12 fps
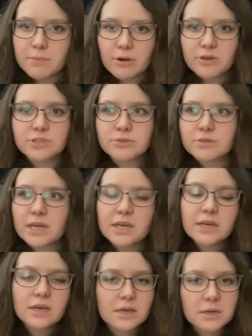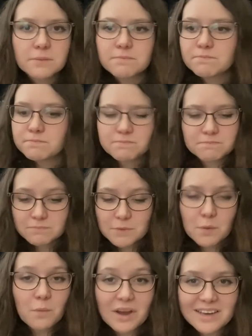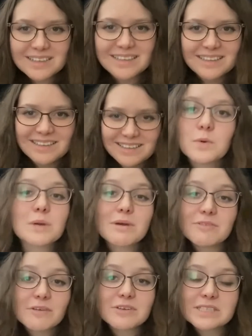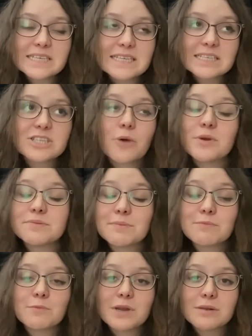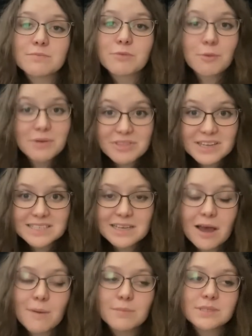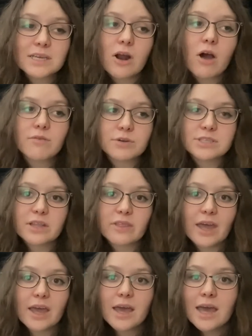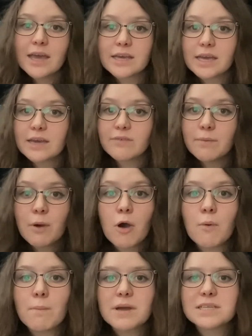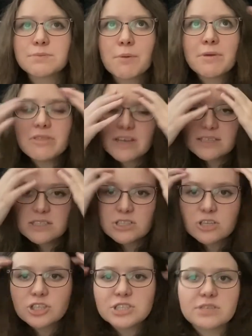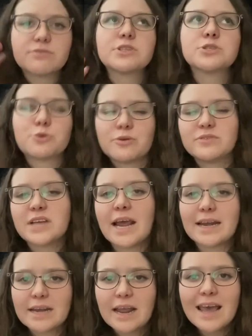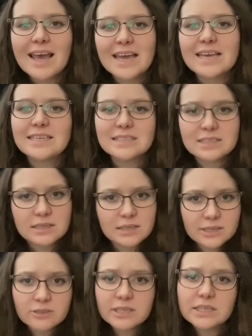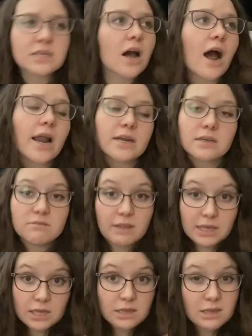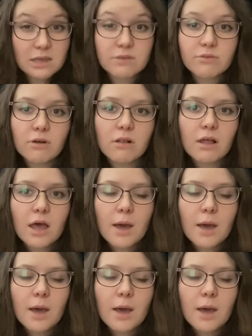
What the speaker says: but also what? One of my favorite scenes is always when Prometheus comes and offers that they can give up hope, because Prometheus is such a different sort of Titan. He's clearly not like evil,